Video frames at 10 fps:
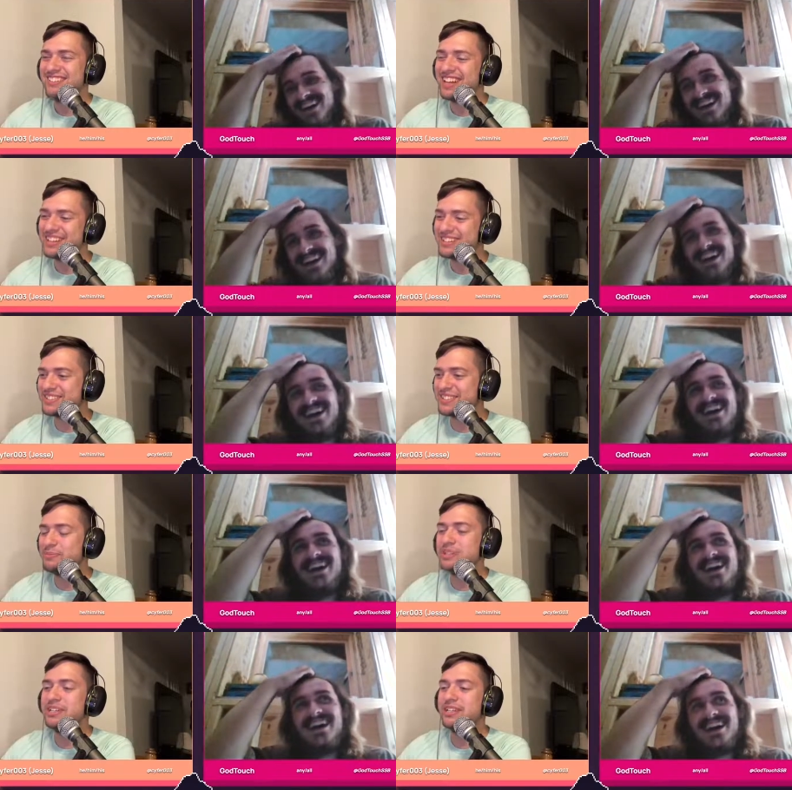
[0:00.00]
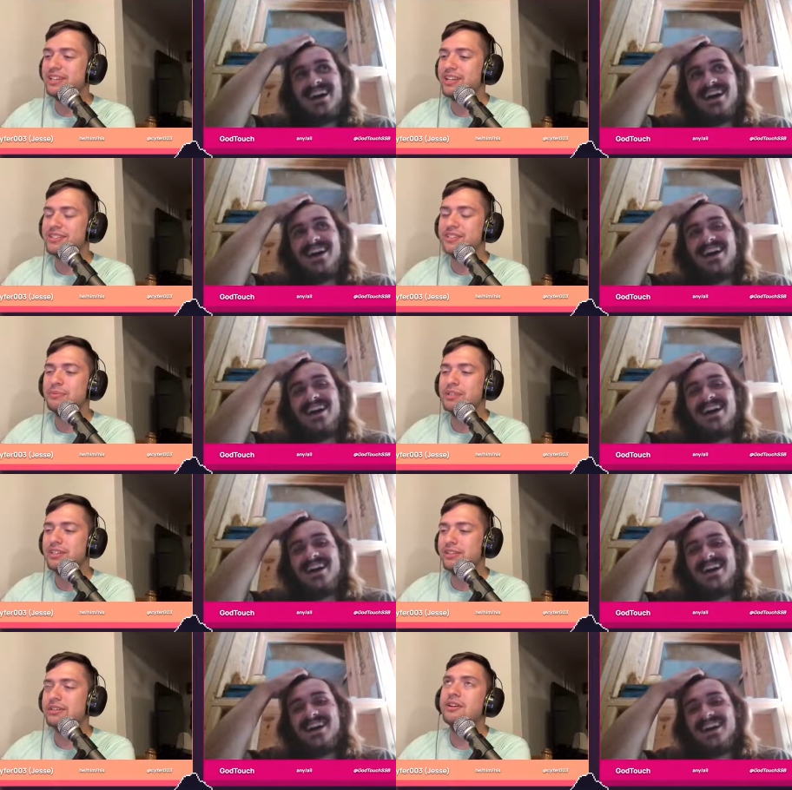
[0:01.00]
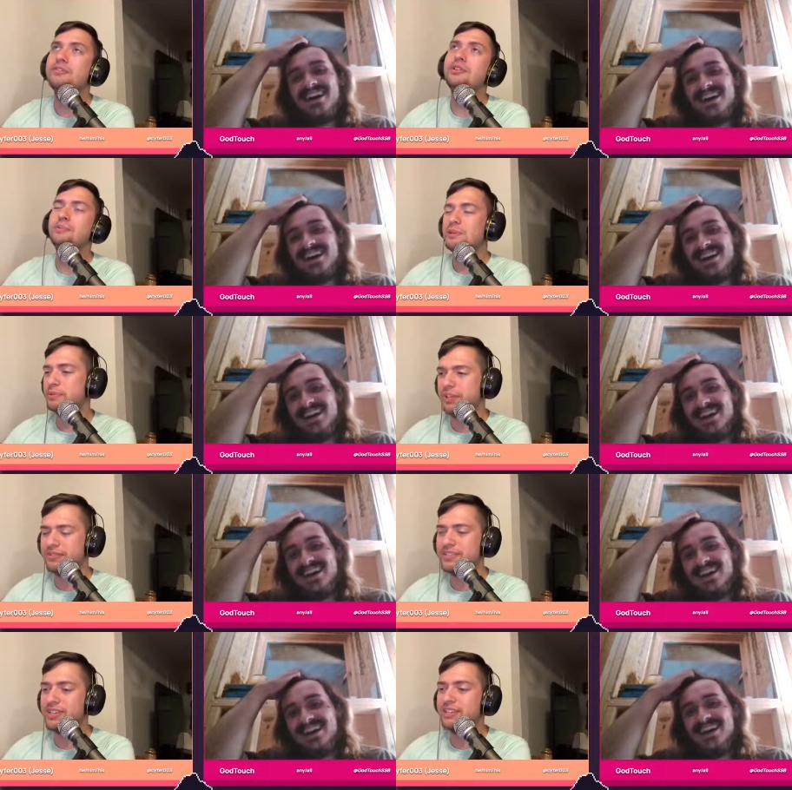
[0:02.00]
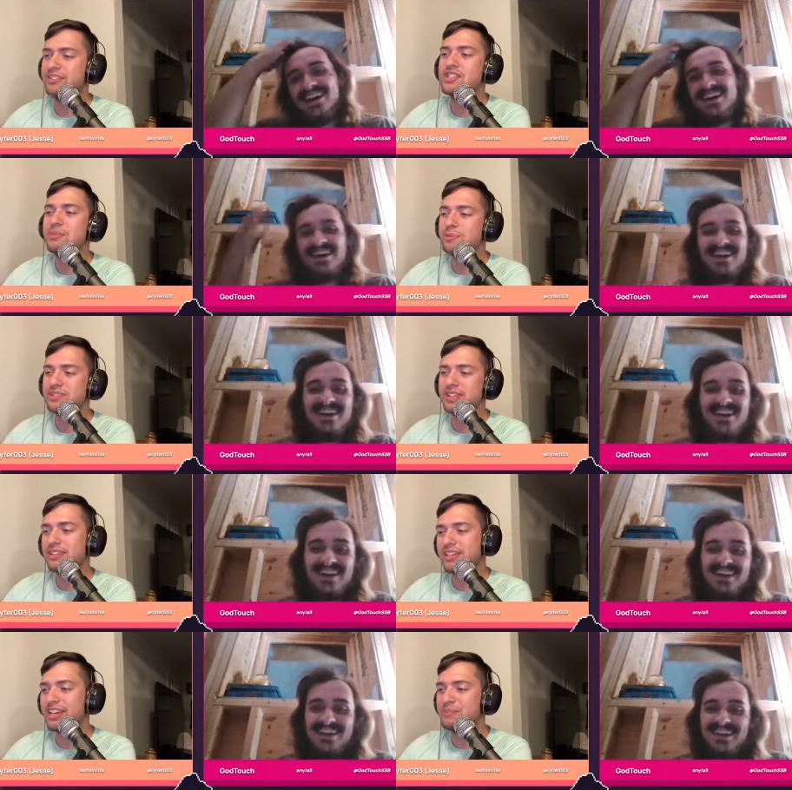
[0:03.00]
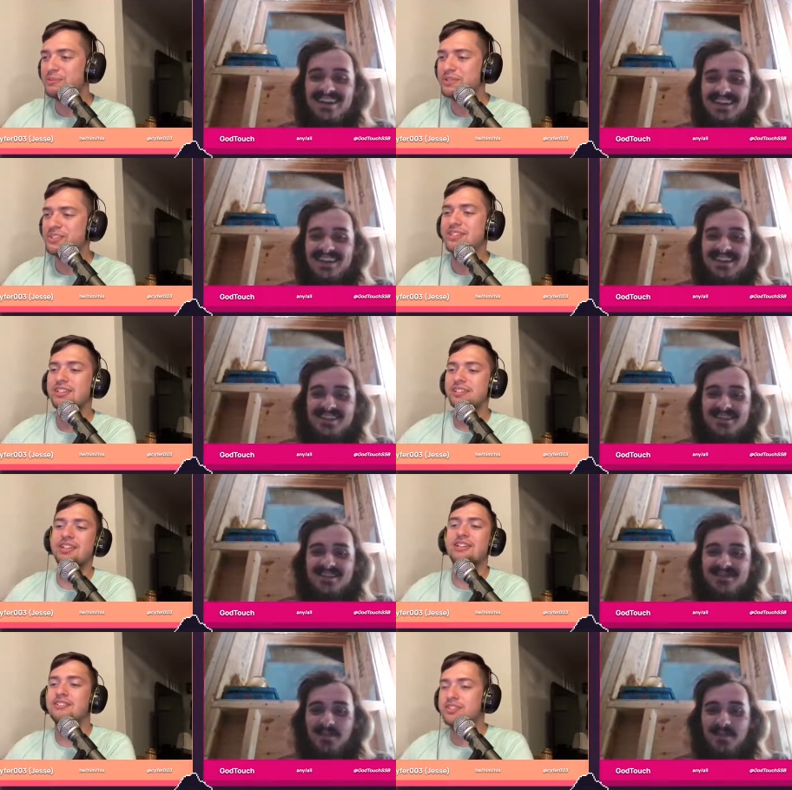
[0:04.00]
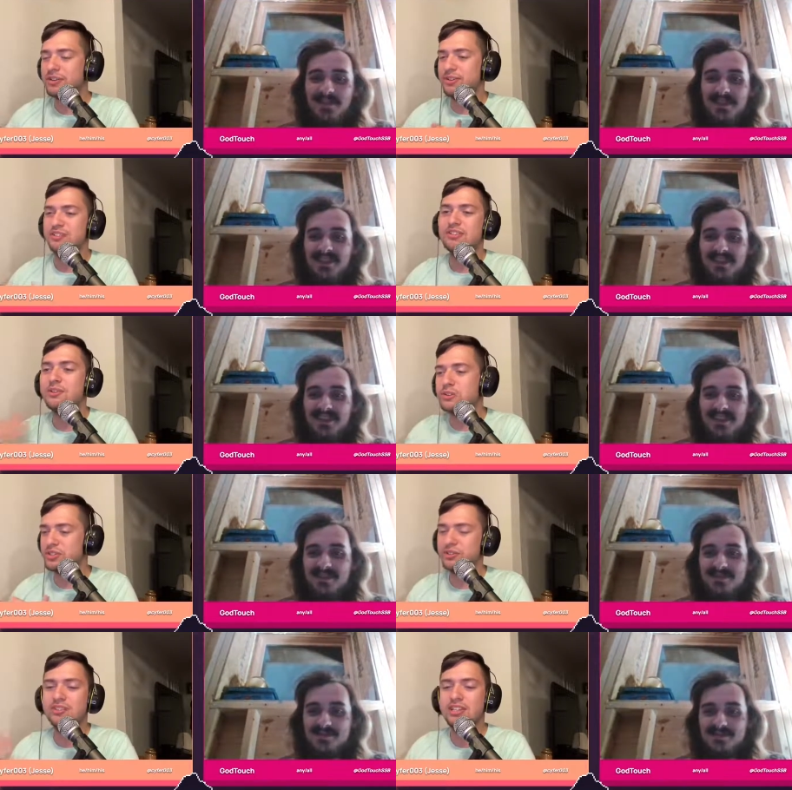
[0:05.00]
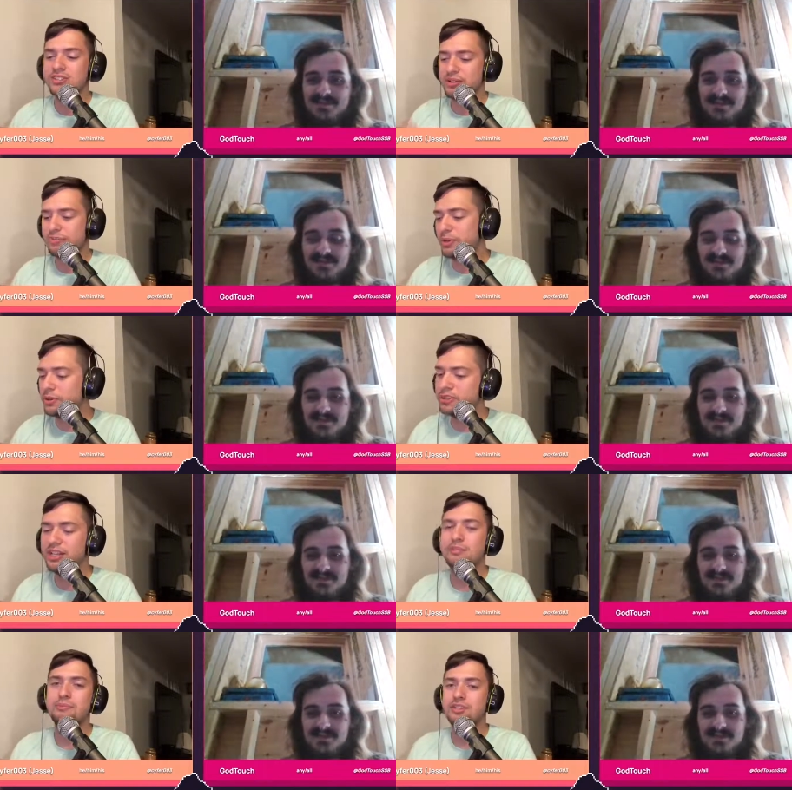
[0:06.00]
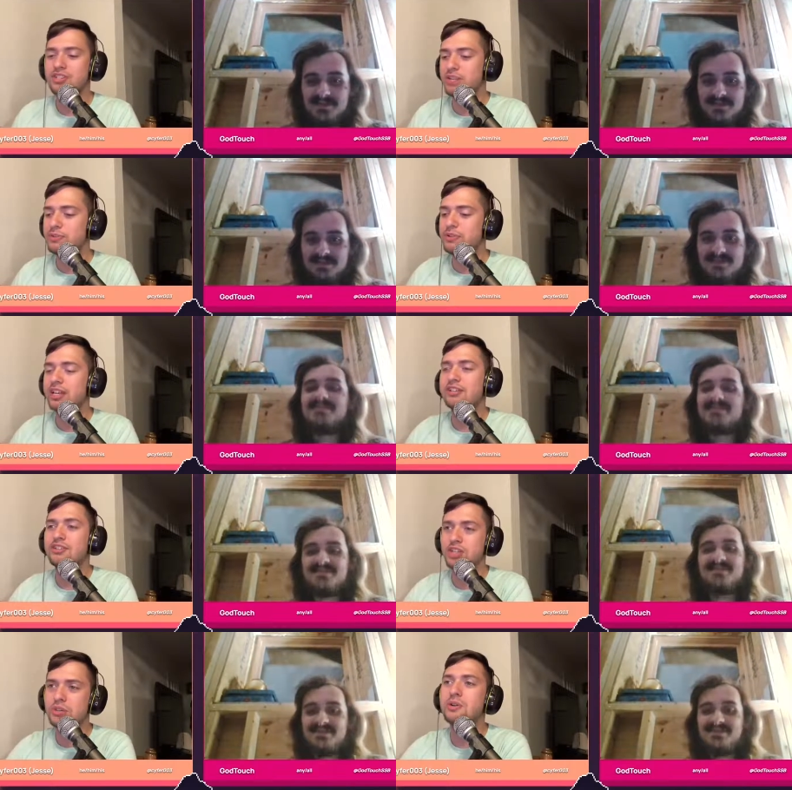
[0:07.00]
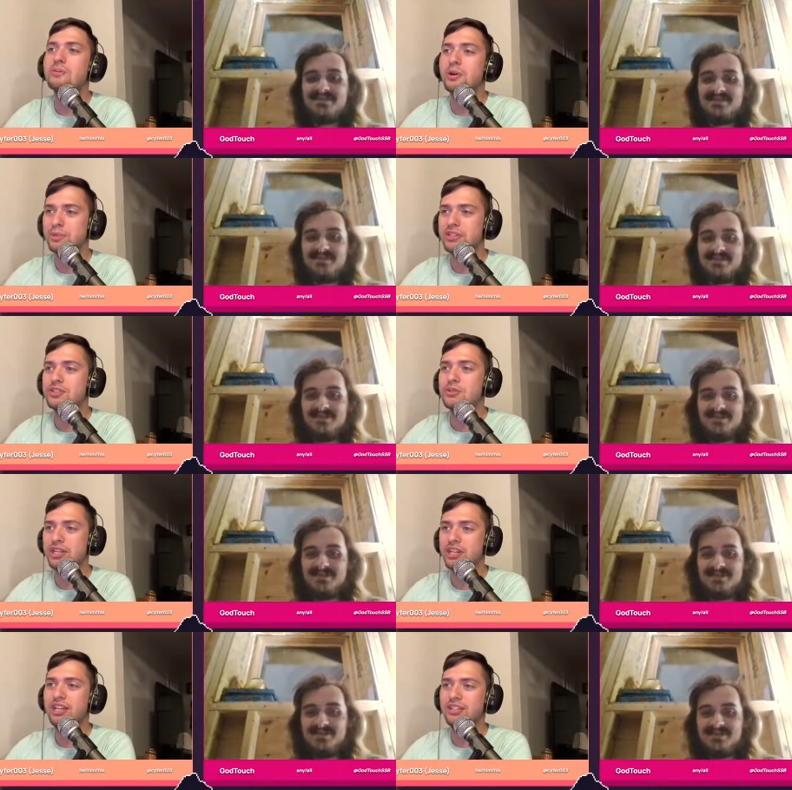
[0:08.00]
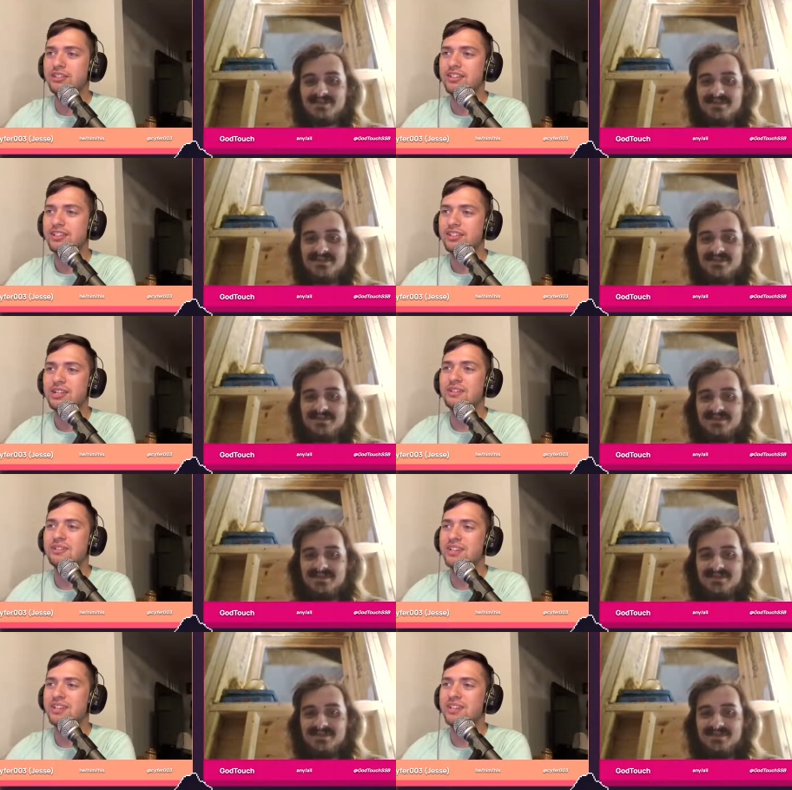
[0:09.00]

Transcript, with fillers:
Speaker 1: uh, somebody, uh, somebody, or a few people have said that Jmook the kind of person to like start or stir things up a whole lot, but J got the mm-hmm. Joker moment tweet in. You know,